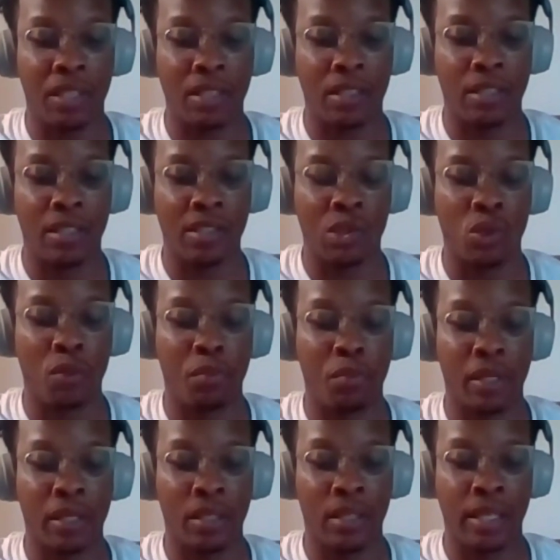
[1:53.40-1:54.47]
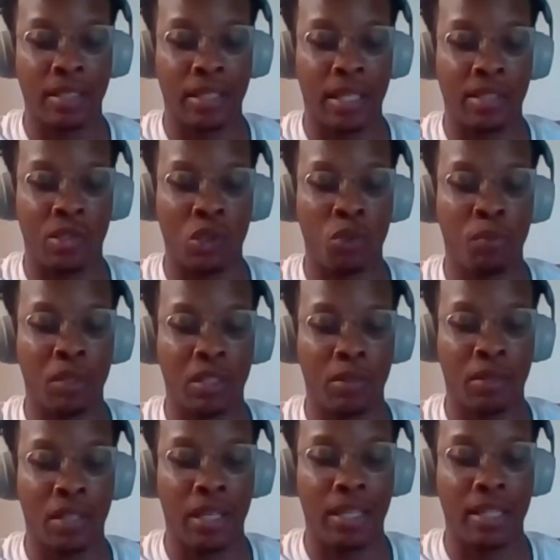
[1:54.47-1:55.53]
could get to a bucket like that too. But the
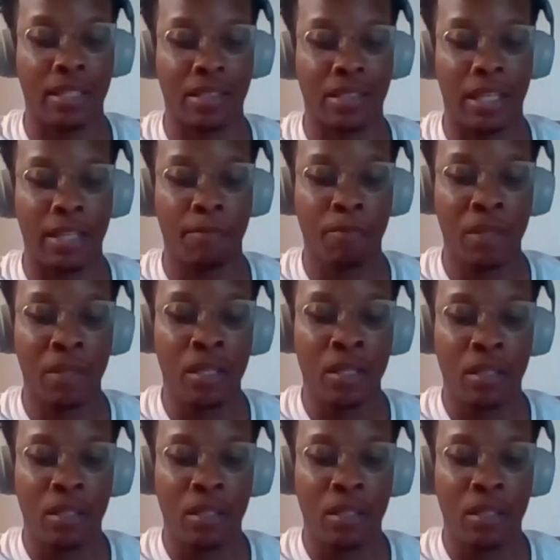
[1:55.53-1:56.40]
thing is like I agree